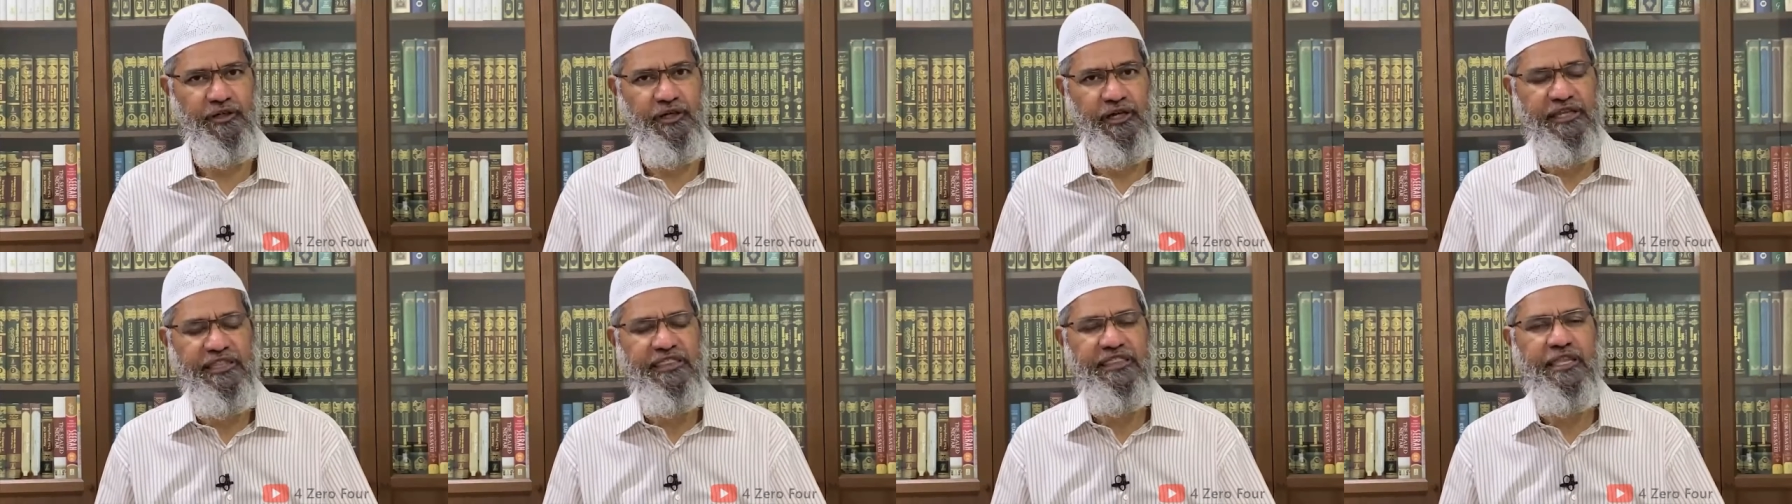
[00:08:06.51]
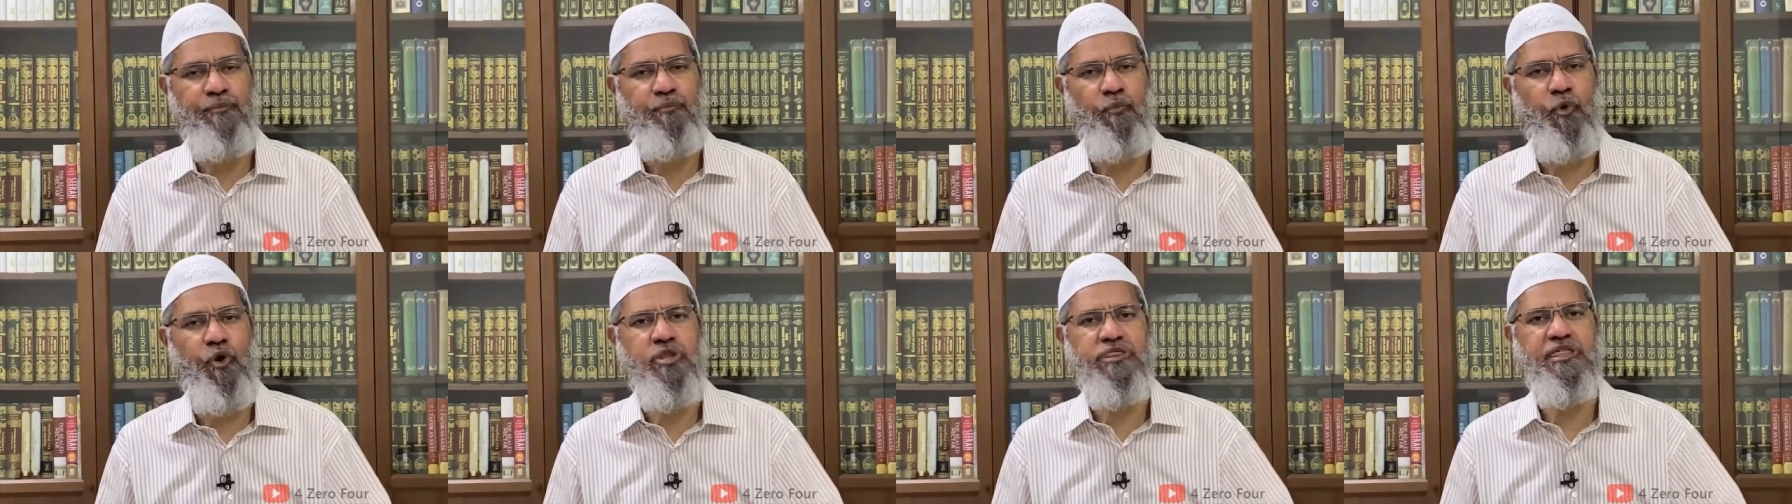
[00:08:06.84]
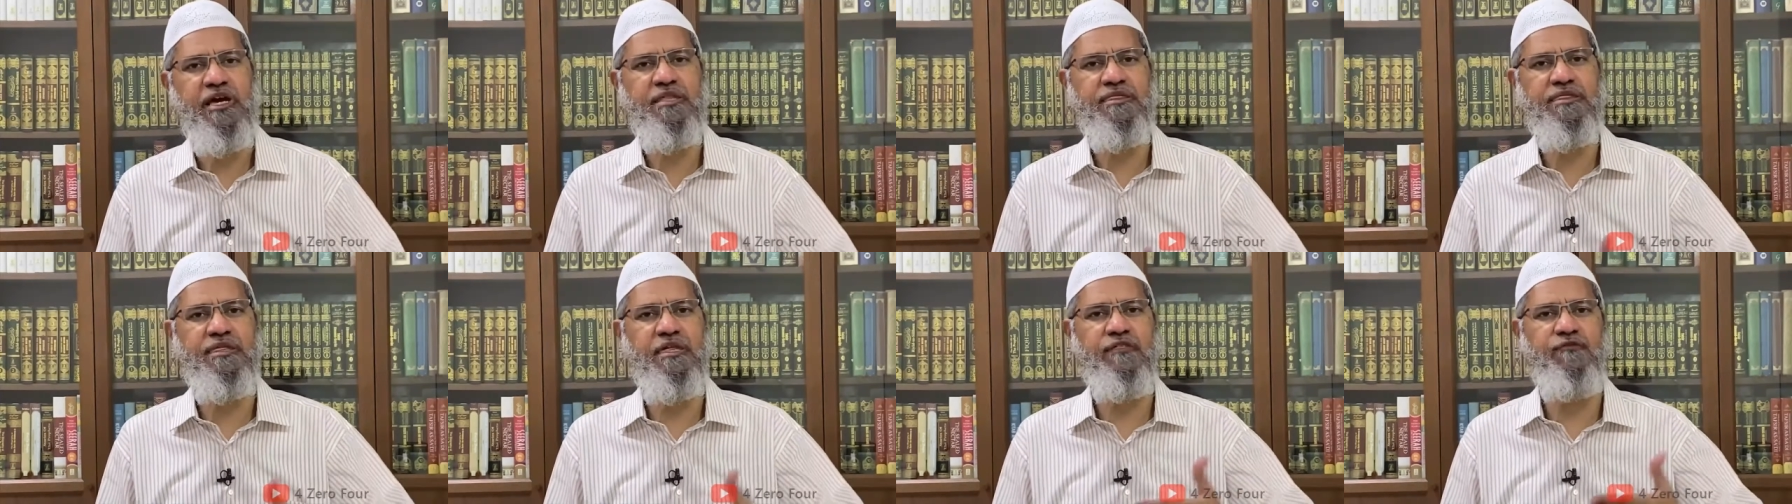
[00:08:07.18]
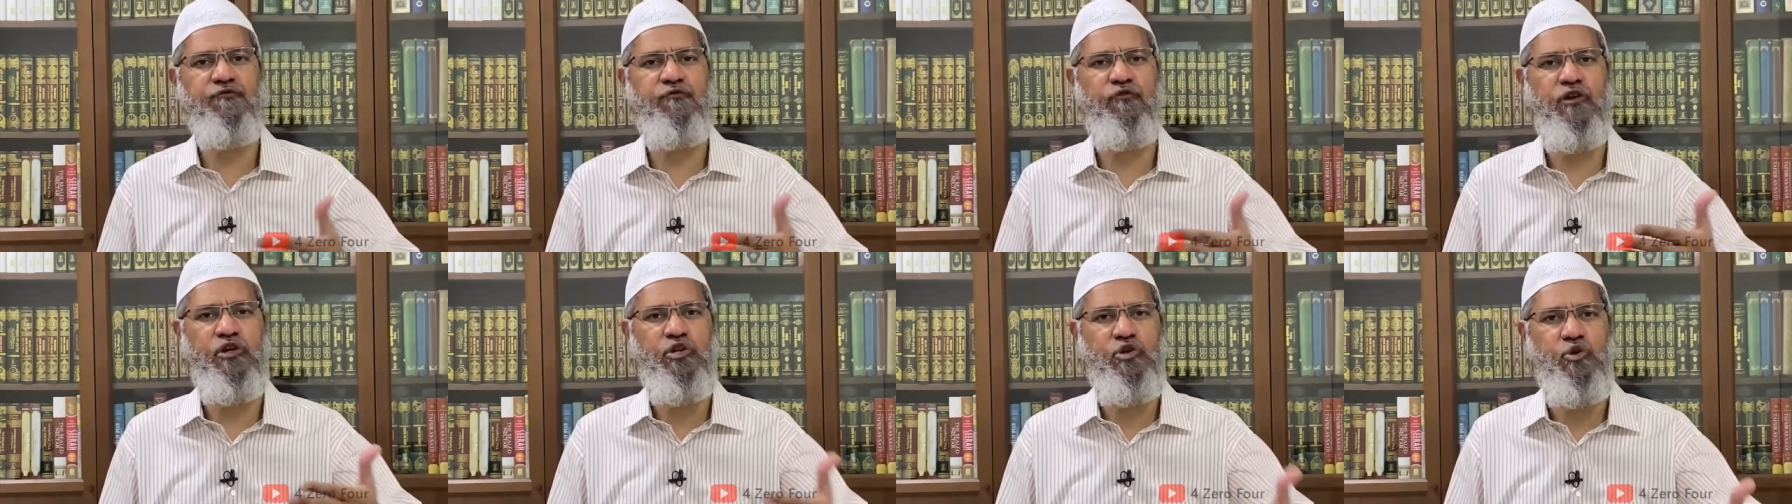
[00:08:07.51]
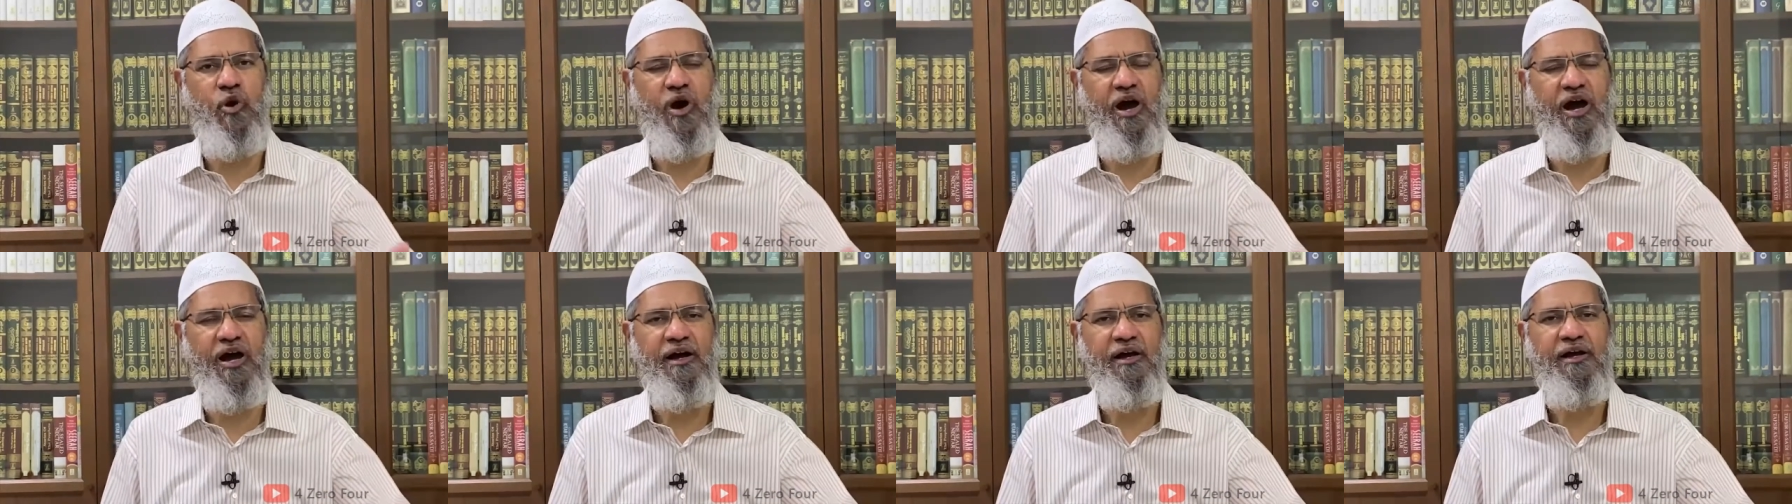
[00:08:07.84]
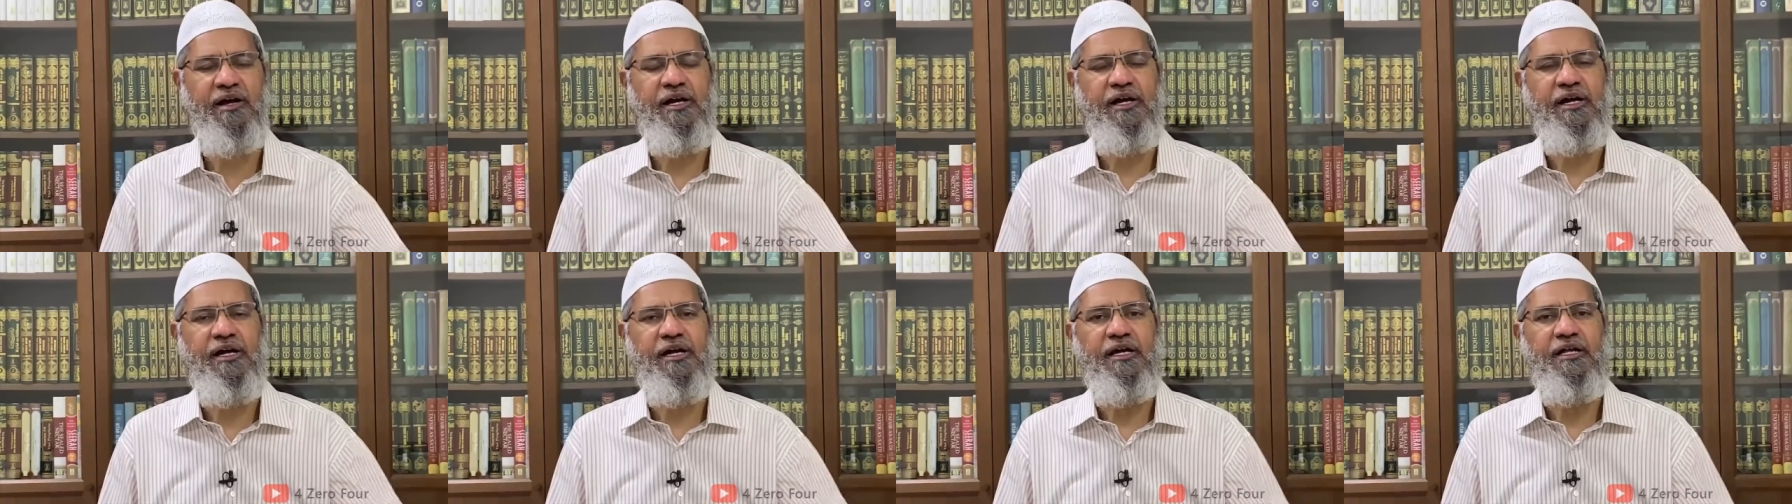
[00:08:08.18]
the more successful you are,
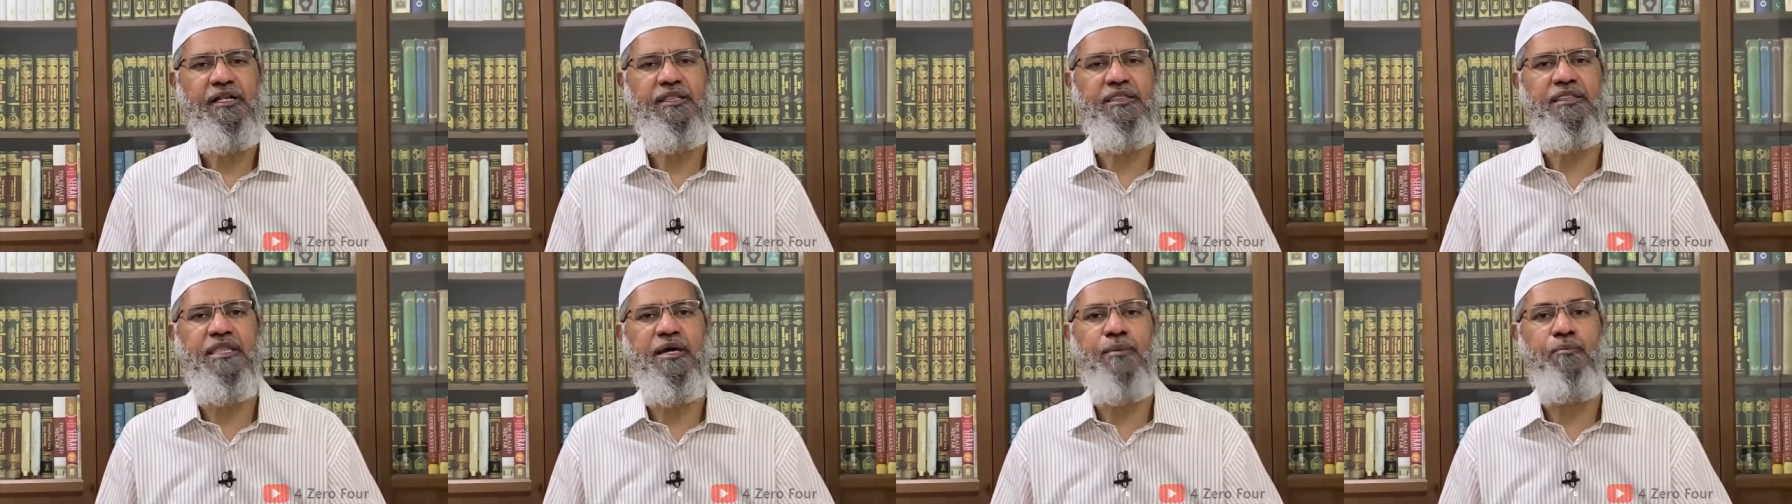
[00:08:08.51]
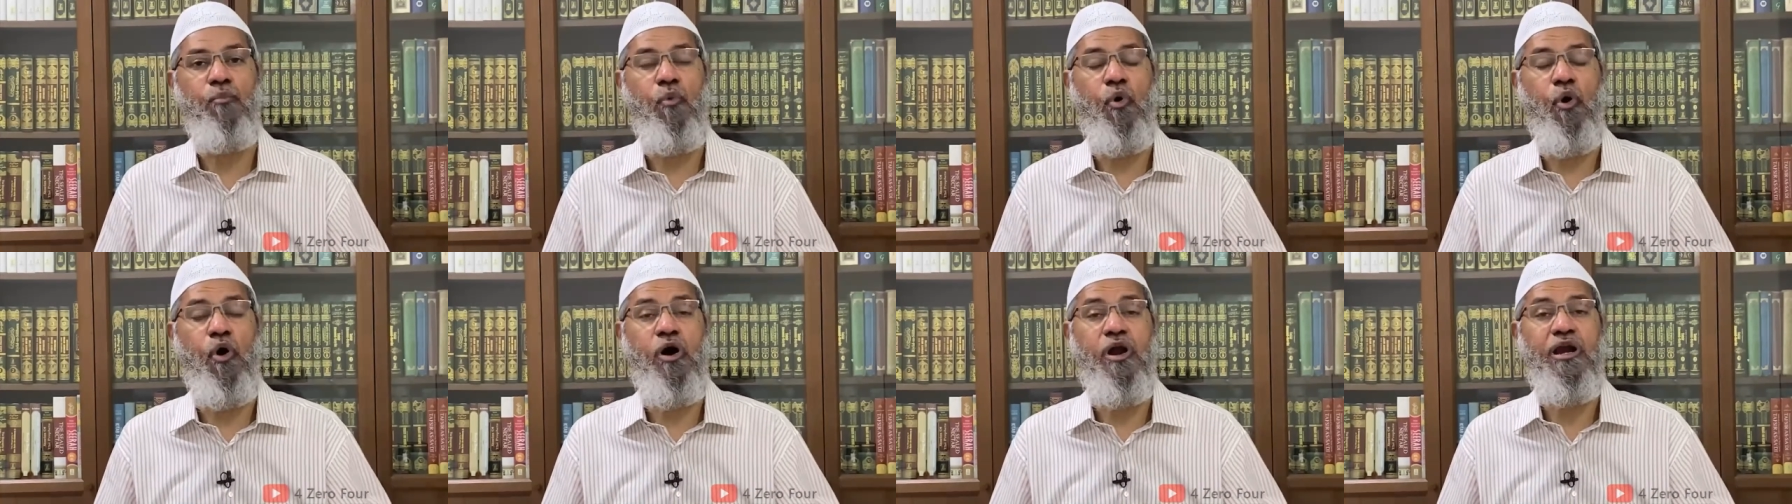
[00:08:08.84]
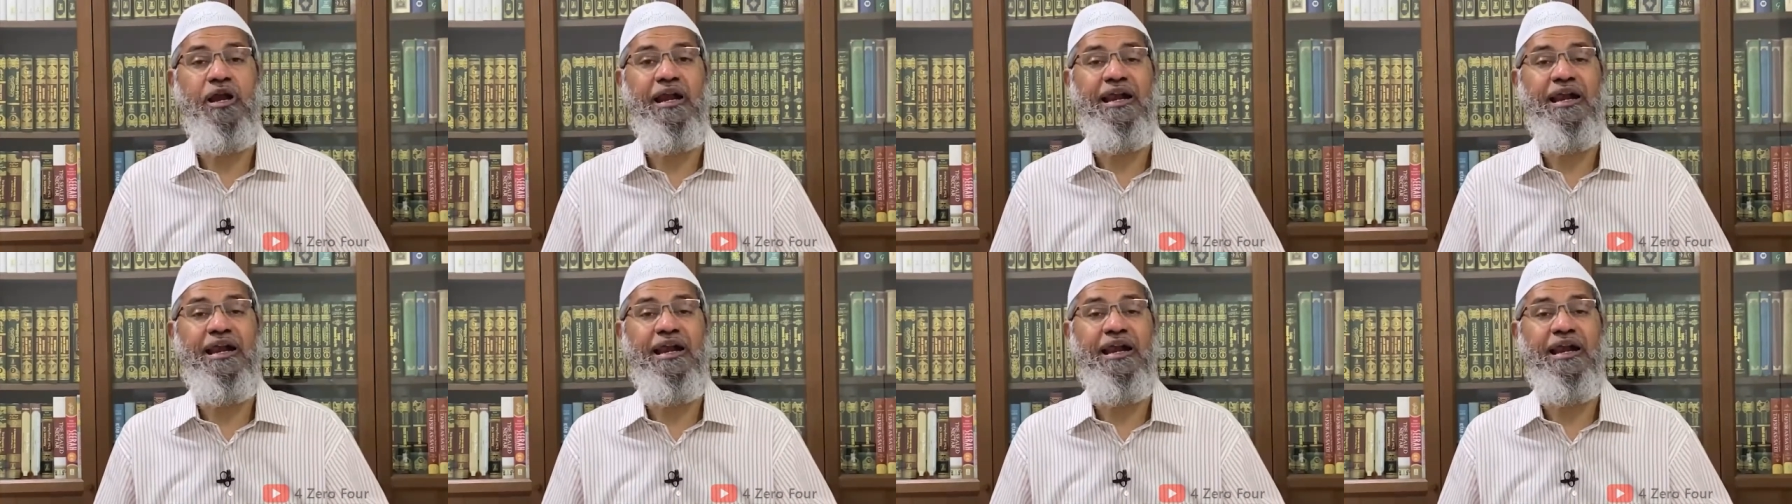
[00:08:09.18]
the more